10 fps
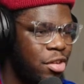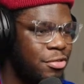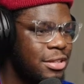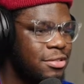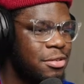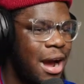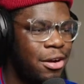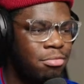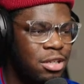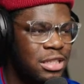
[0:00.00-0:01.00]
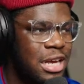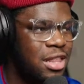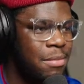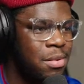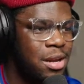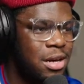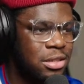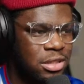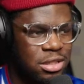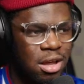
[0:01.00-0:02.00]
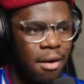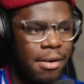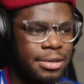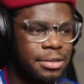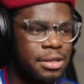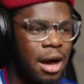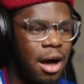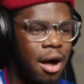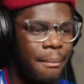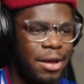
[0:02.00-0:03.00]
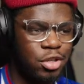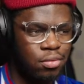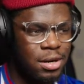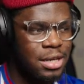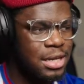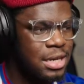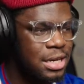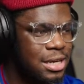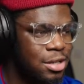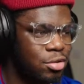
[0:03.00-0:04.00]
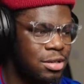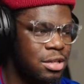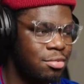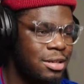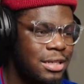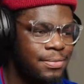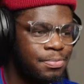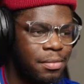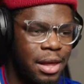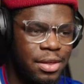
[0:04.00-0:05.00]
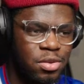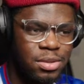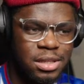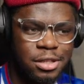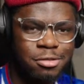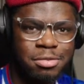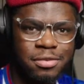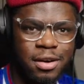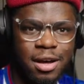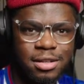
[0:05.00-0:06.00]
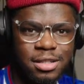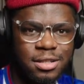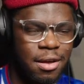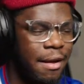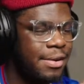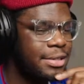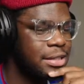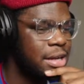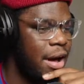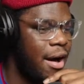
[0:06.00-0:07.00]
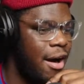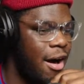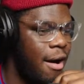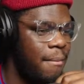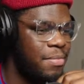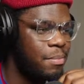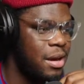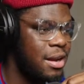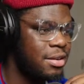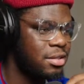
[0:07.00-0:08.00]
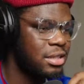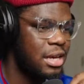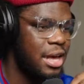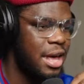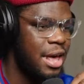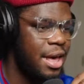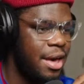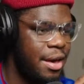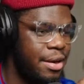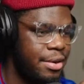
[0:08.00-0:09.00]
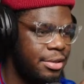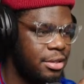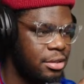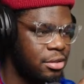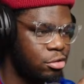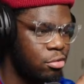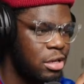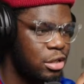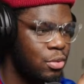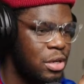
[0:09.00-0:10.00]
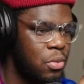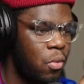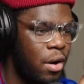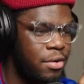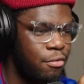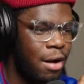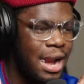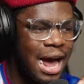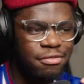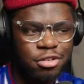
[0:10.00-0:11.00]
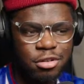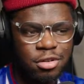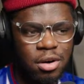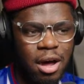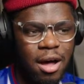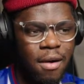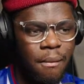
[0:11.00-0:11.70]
So if we look for, I know Marseille, they beat us in 2023. This was in the Coupe de France. They beat us in 2021, right after